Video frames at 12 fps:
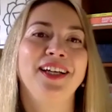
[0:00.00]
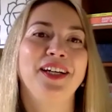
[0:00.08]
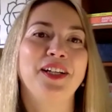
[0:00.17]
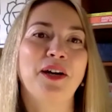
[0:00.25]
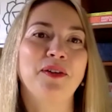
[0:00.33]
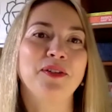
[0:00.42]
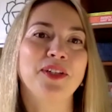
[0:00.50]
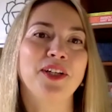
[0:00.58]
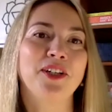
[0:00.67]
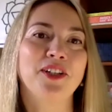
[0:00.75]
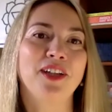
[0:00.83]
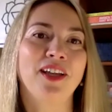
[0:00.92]
and I was
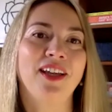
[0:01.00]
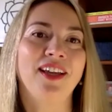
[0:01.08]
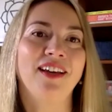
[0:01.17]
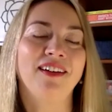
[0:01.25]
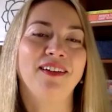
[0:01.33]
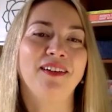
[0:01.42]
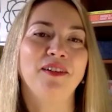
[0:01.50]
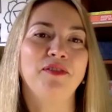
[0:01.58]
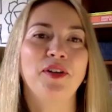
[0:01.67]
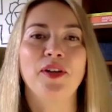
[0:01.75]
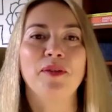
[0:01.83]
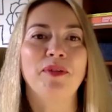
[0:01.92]
actually
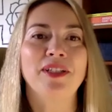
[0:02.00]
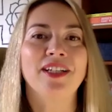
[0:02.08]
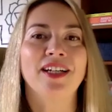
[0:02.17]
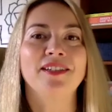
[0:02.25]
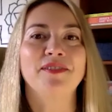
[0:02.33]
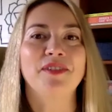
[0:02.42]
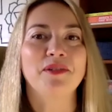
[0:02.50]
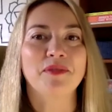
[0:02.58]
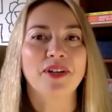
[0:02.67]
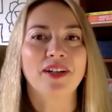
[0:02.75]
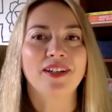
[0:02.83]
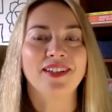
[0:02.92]
following my dad
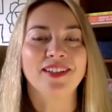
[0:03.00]
everywhere,